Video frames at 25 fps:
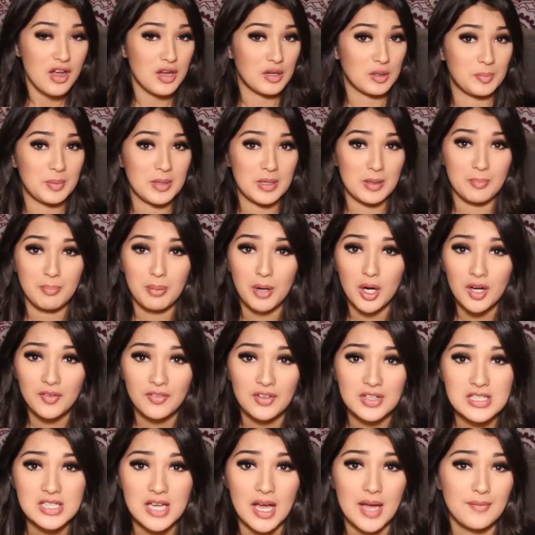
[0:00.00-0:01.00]
It'll be a
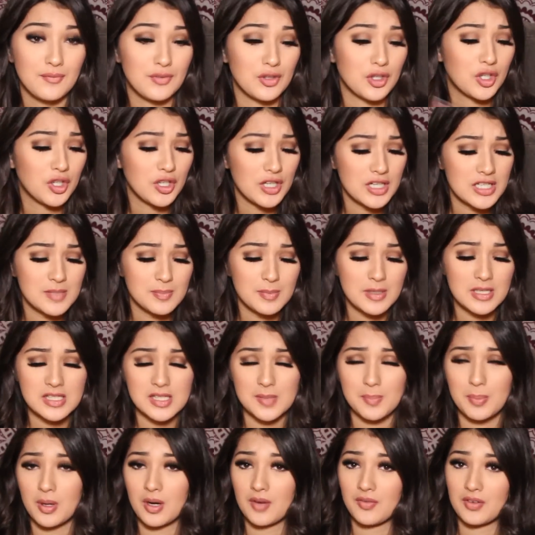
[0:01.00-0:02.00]
perfect time for Christmas,
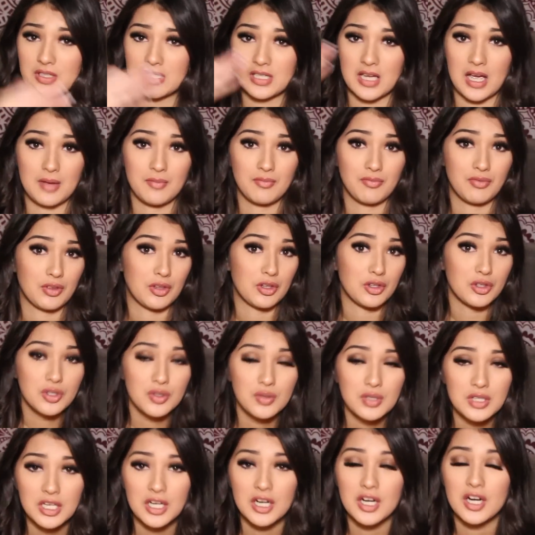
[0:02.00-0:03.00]
the perfect time for the
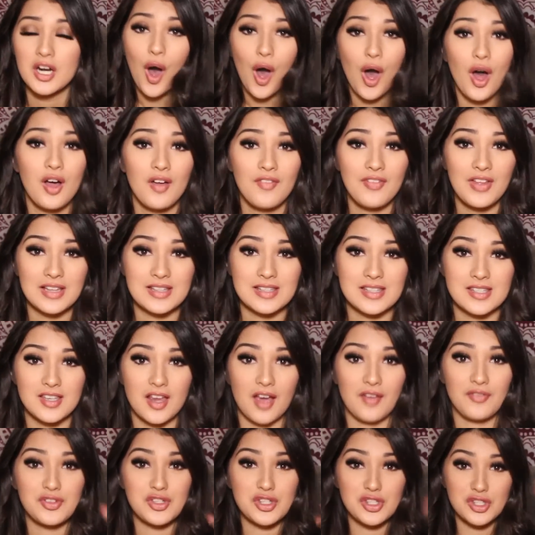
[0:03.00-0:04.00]
new year, all that stuff.